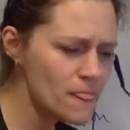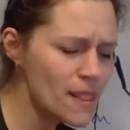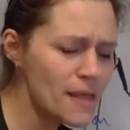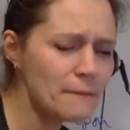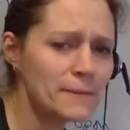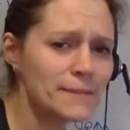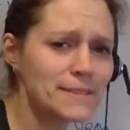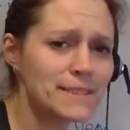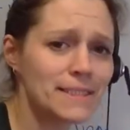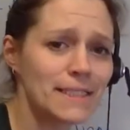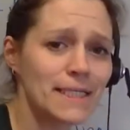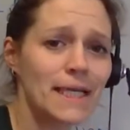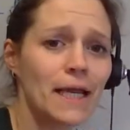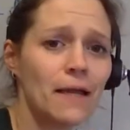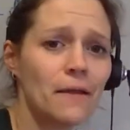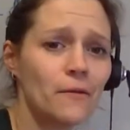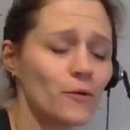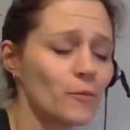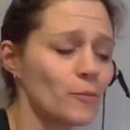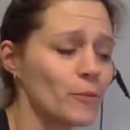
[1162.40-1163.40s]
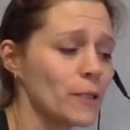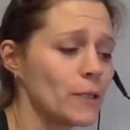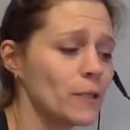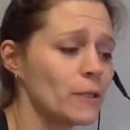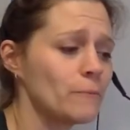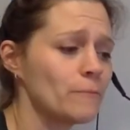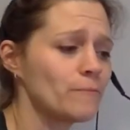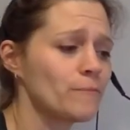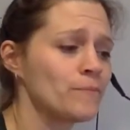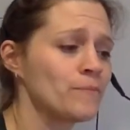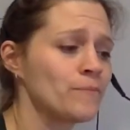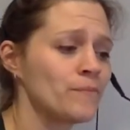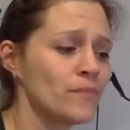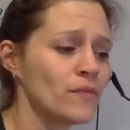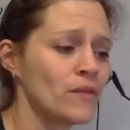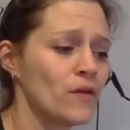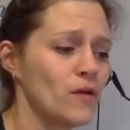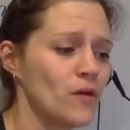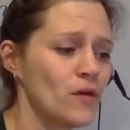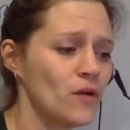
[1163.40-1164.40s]
This is a Keller beer,
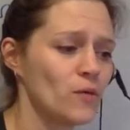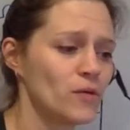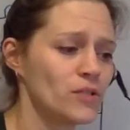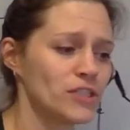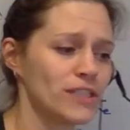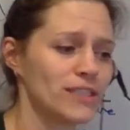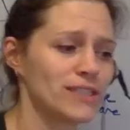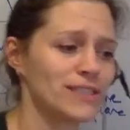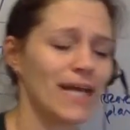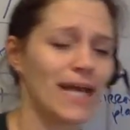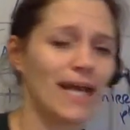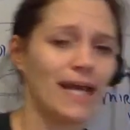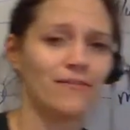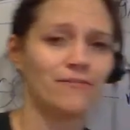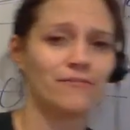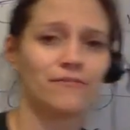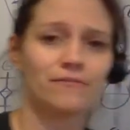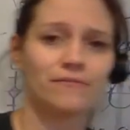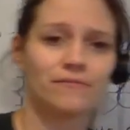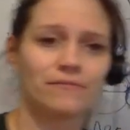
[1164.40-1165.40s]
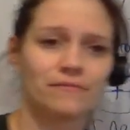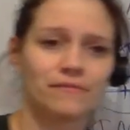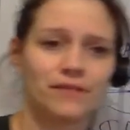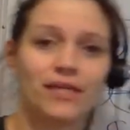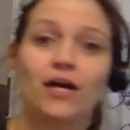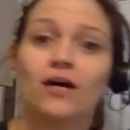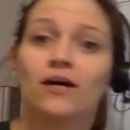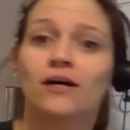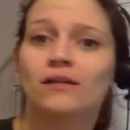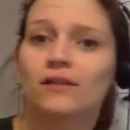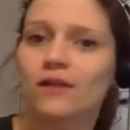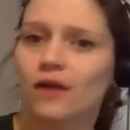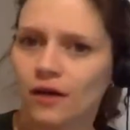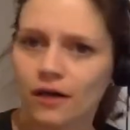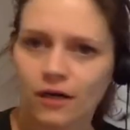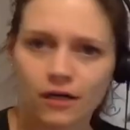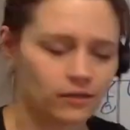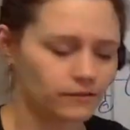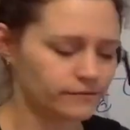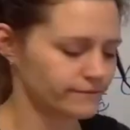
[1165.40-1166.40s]
which is a young
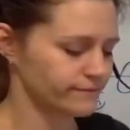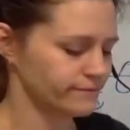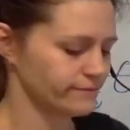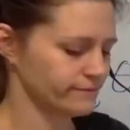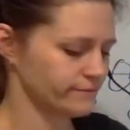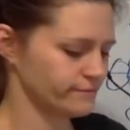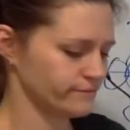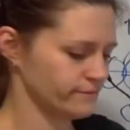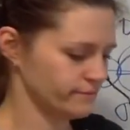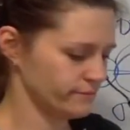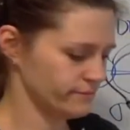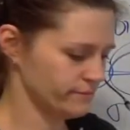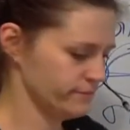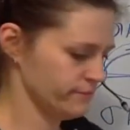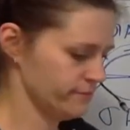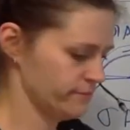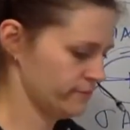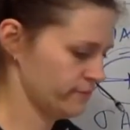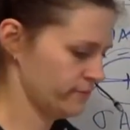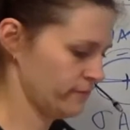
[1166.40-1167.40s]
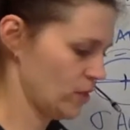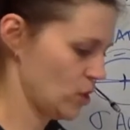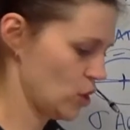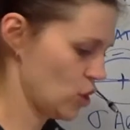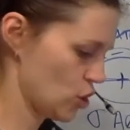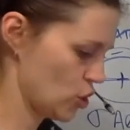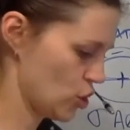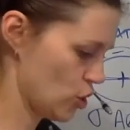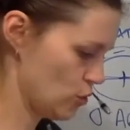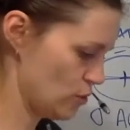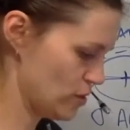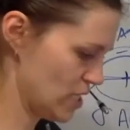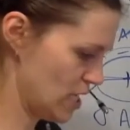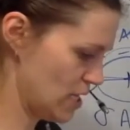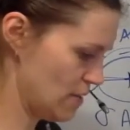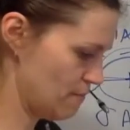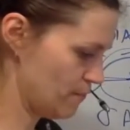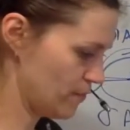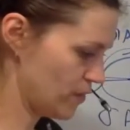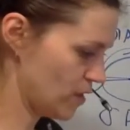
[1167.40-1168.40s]
lager. Go
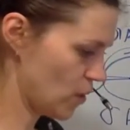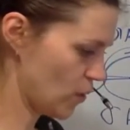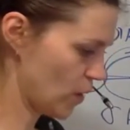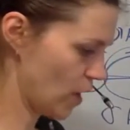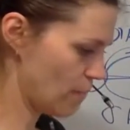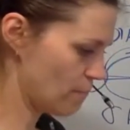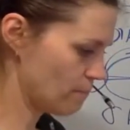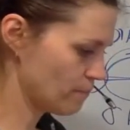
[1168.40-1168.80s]
team. Okay.